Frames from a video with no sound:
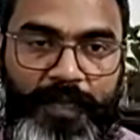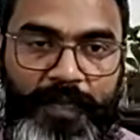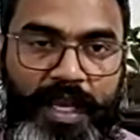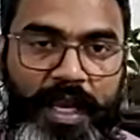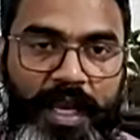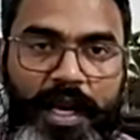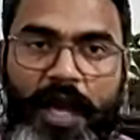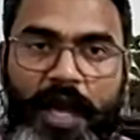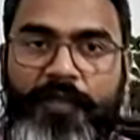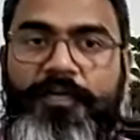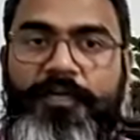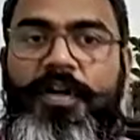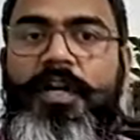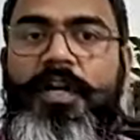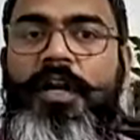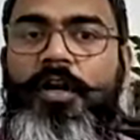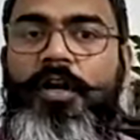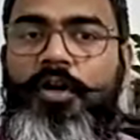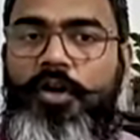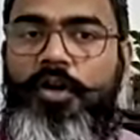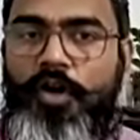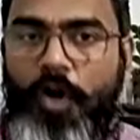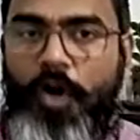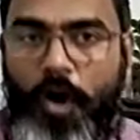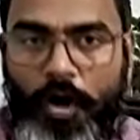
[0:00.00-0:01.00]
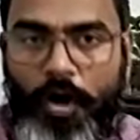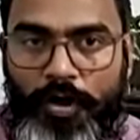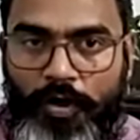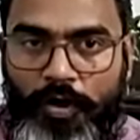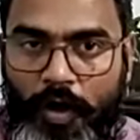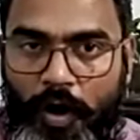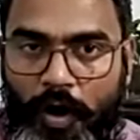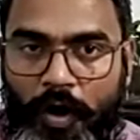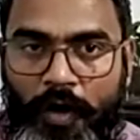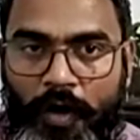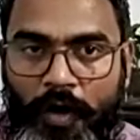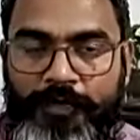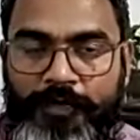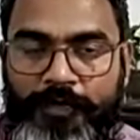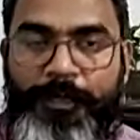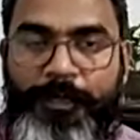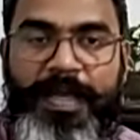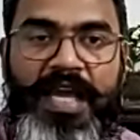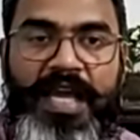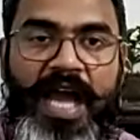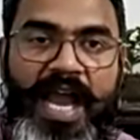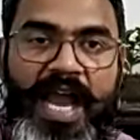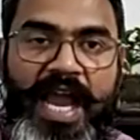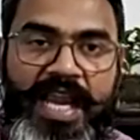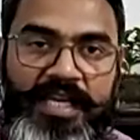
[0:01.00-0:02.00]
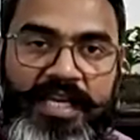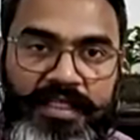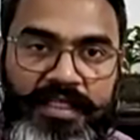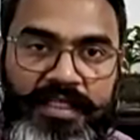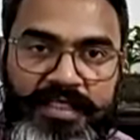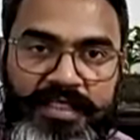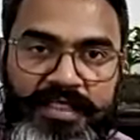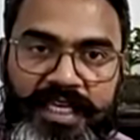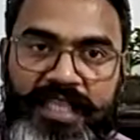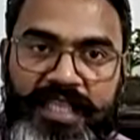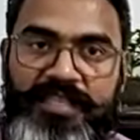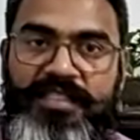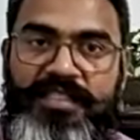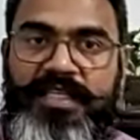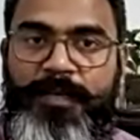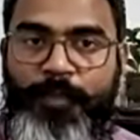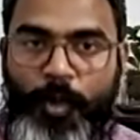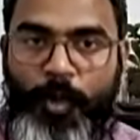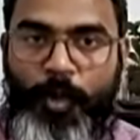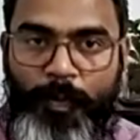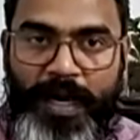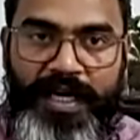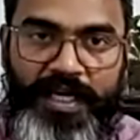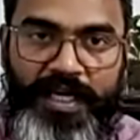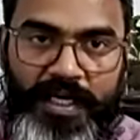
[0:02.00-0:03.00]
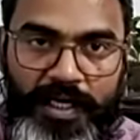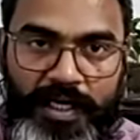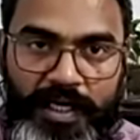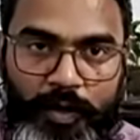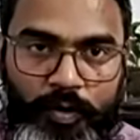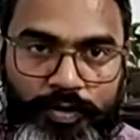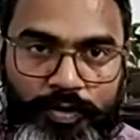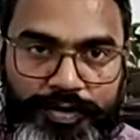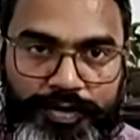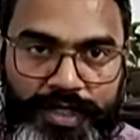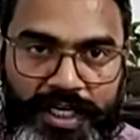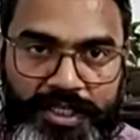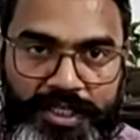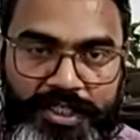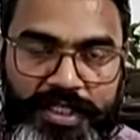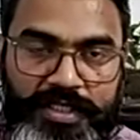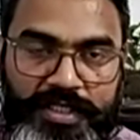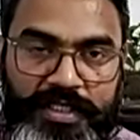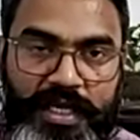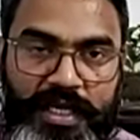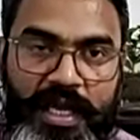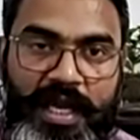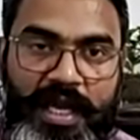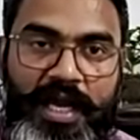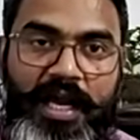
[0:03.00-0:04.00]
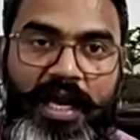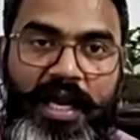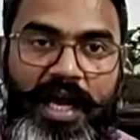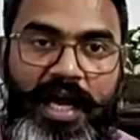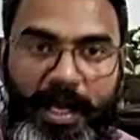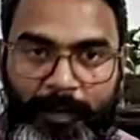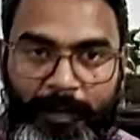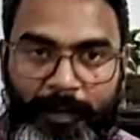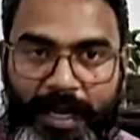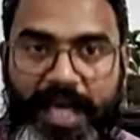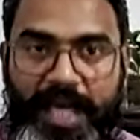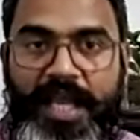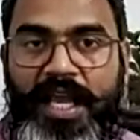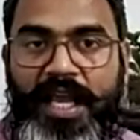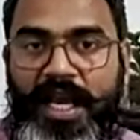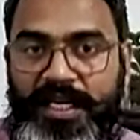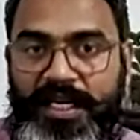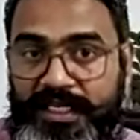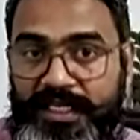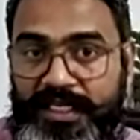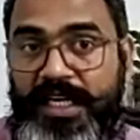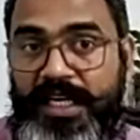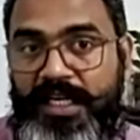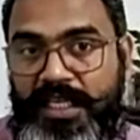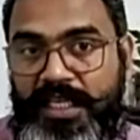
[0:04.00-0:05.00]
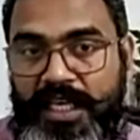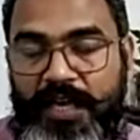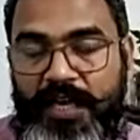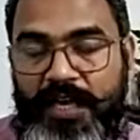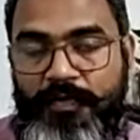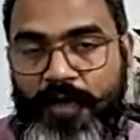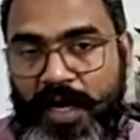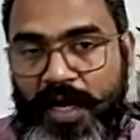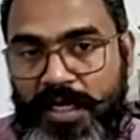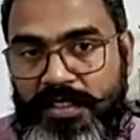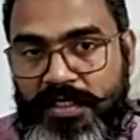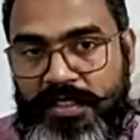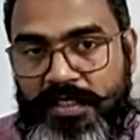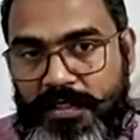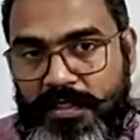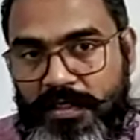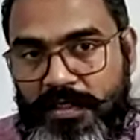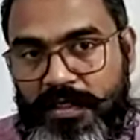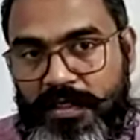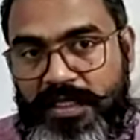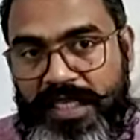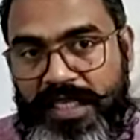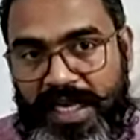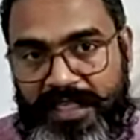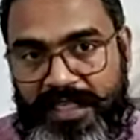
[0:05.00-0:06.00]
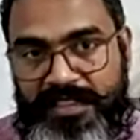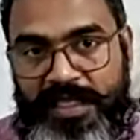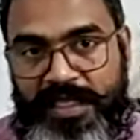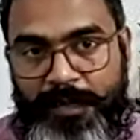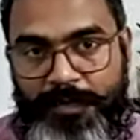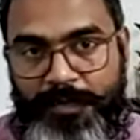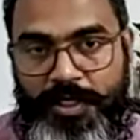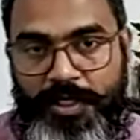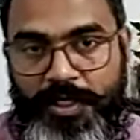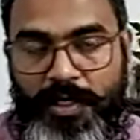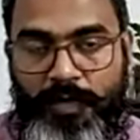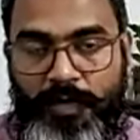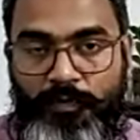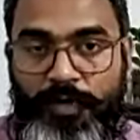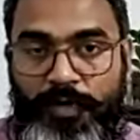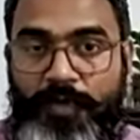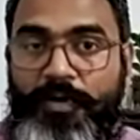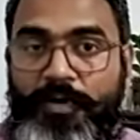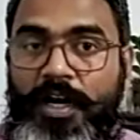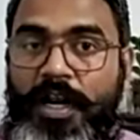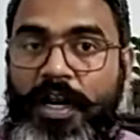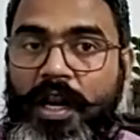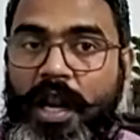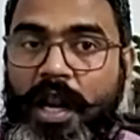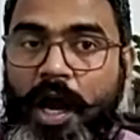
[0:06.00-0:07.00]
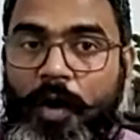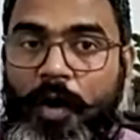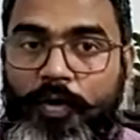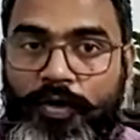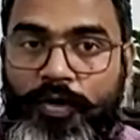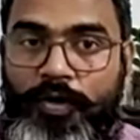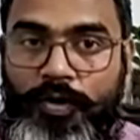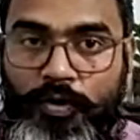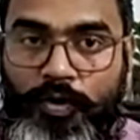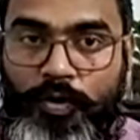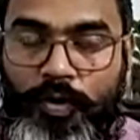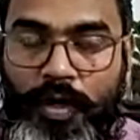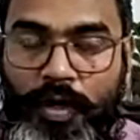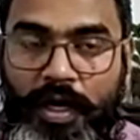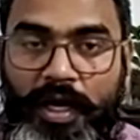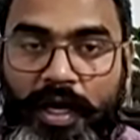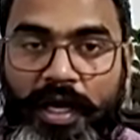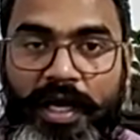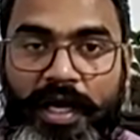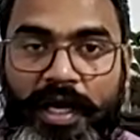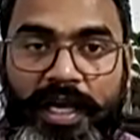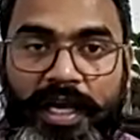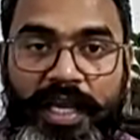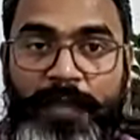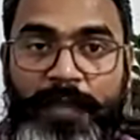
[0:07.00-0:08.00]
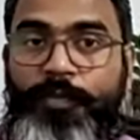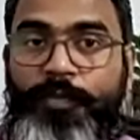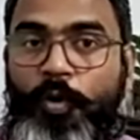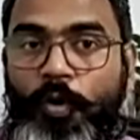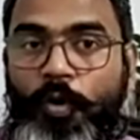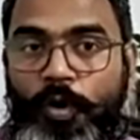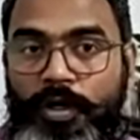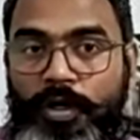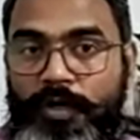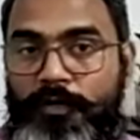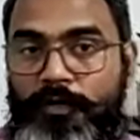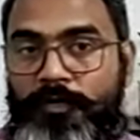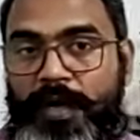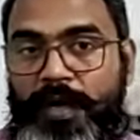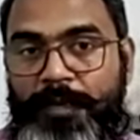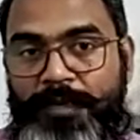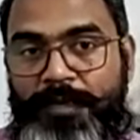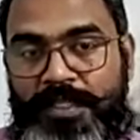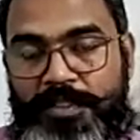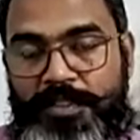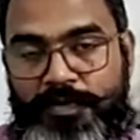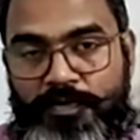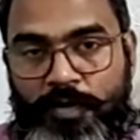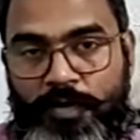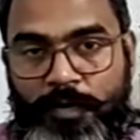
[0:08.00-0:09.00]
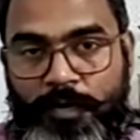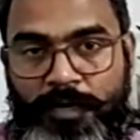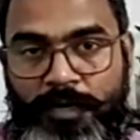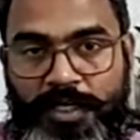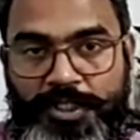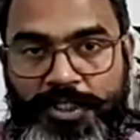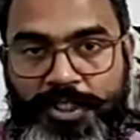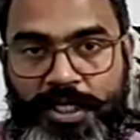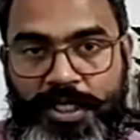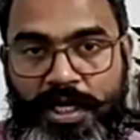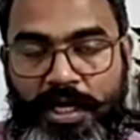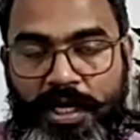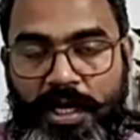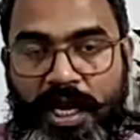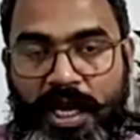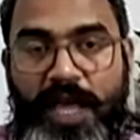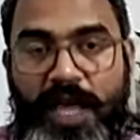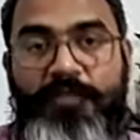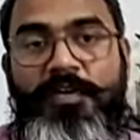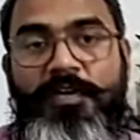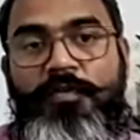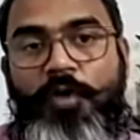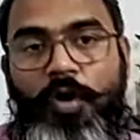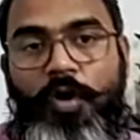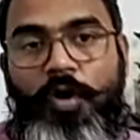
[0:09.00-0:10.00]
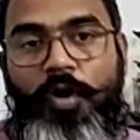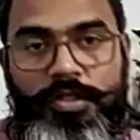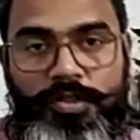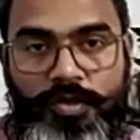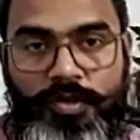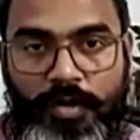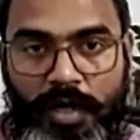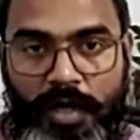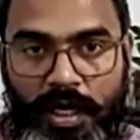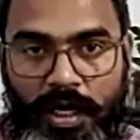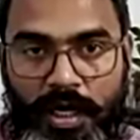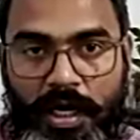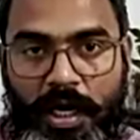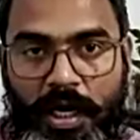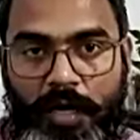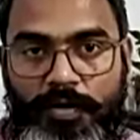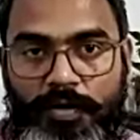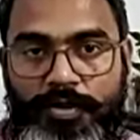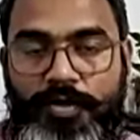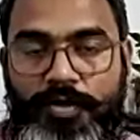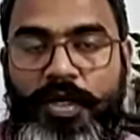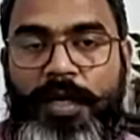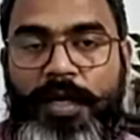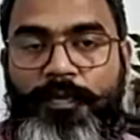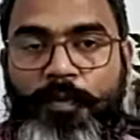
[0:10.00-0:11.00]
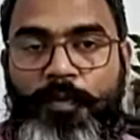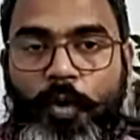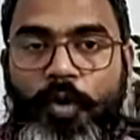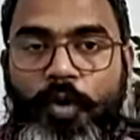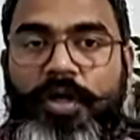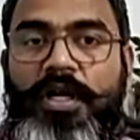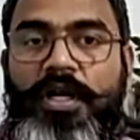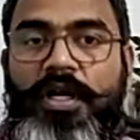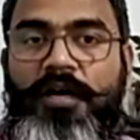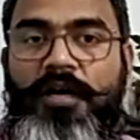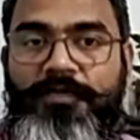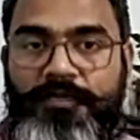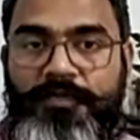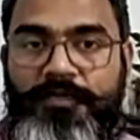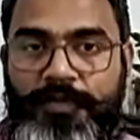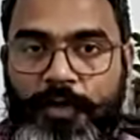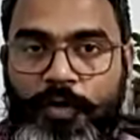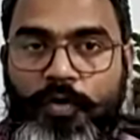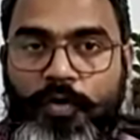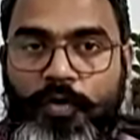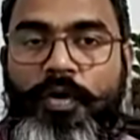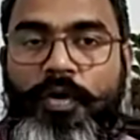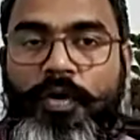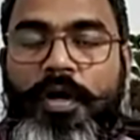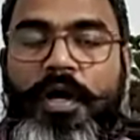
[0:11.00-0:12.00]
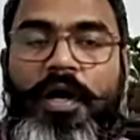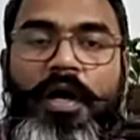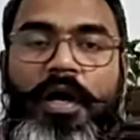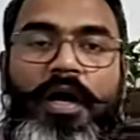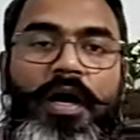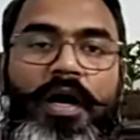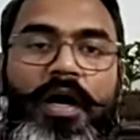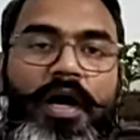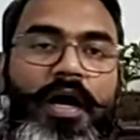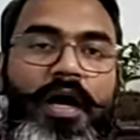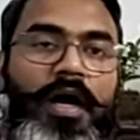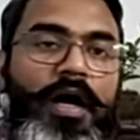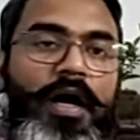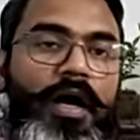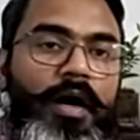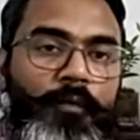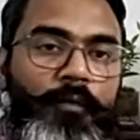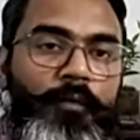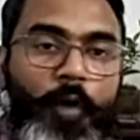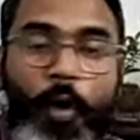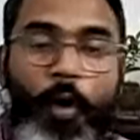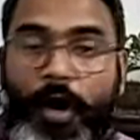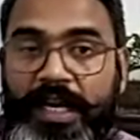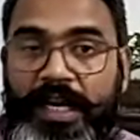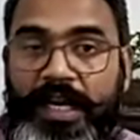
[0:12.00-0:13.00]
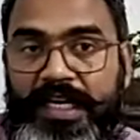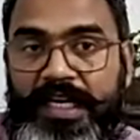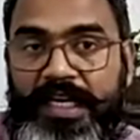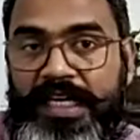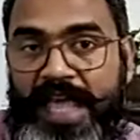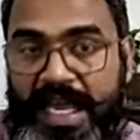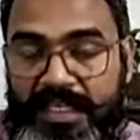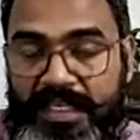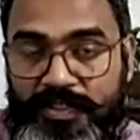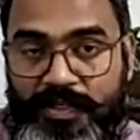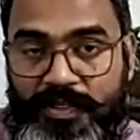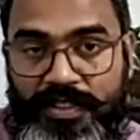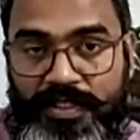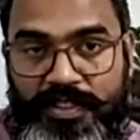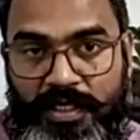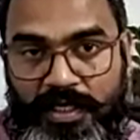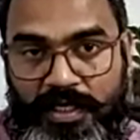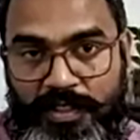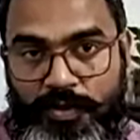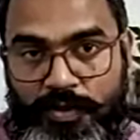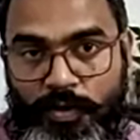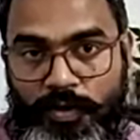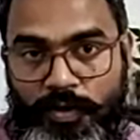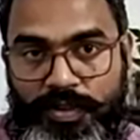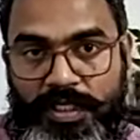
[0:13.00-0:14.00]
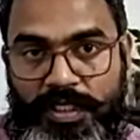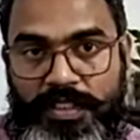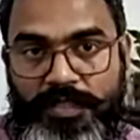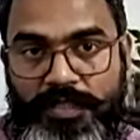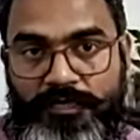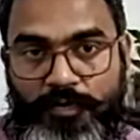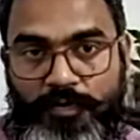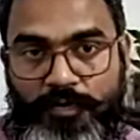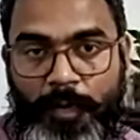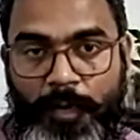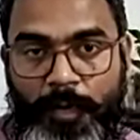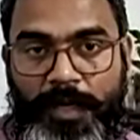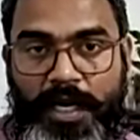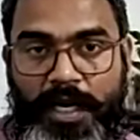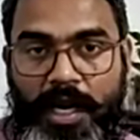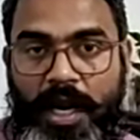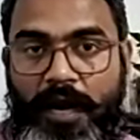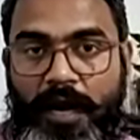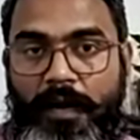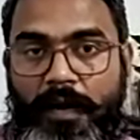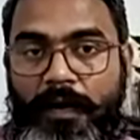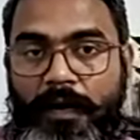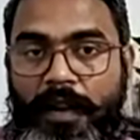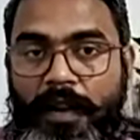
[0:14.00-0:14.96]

And after a lot of behind the scenes diplomatic negotiations, America did give us the exception. We were allowed to import weapons from Russia, and we were also allowed to import a few oil and gas resources from Iran.